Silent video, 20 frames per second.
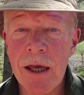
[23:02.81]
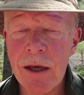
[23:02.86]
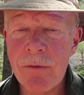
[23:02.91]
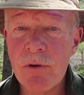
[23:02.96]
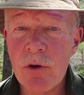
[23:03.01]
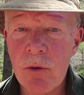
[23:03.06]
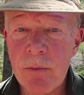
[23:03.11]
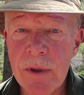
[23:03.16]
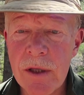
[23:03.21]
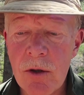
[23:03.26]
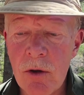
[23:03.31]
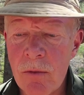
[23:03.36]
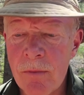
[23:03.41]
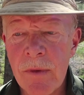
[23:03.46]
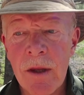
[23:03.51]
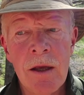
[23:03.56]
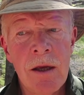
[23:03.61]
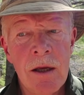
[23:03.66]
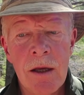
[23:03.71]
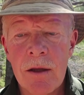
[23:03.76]
a heavier meal,
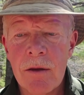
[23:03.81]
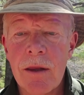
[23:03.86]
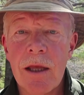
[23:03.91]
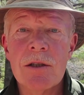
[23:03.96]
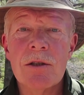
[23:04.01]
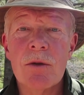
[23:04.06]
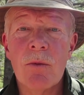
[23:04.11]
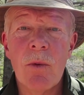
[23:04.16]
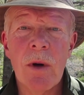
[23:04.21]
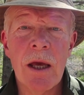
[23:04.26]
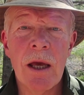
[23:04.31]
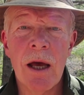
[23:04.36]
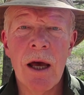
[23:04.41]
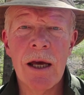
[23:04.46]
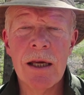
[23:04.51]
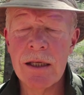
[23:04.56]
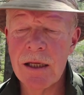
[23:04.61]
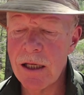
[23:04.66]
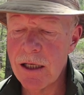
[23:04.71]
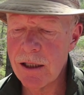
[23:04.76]
that's the way
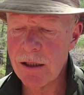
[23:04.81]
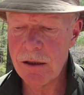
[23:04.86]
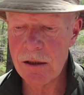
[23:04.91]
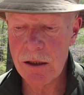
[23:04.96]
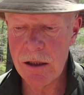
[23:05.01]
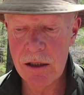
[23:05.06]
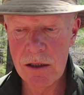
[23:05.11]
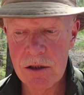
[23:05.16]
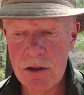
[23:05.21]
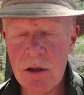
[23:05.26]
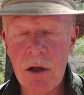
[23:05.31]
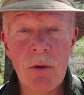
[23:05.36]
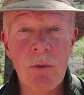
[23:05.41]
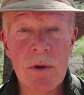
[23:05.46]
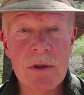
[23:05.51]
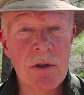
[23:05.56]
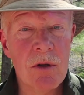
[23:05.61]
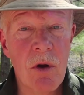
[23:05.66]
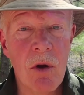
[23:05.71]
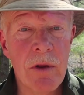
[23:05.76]
I did it, and it still
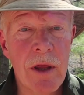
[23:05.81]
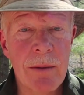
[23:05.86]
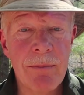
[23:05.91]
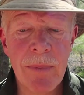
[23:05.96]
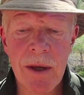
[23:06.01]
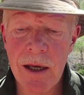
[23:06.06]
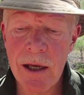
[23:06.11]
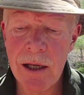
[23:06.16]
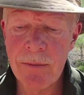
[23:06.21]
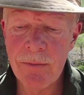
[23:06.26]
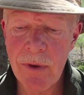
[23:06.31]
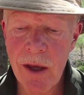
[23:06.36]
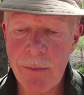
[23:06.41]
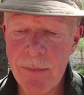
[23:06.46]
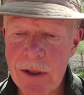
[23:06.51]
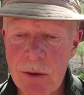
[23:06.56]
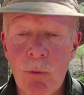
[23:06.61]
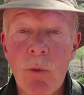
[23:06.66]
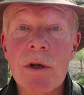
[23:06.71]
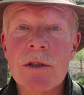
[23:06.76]
wasn't all that bad. I
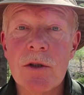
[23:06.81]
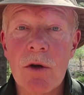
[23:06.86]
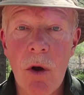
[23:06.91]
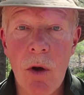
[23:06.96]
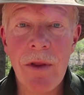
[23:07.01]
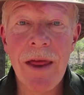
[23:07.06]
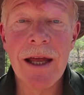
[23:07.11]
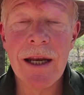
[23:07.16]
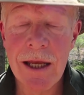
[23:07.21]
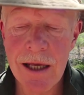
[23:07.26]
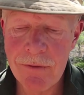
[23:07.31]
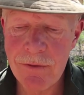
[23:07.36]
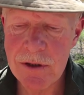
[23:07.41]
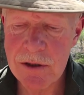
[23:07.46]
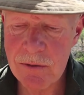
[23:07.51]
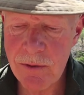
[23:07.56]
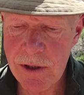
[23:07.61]
mean, it wasn't all that heavy,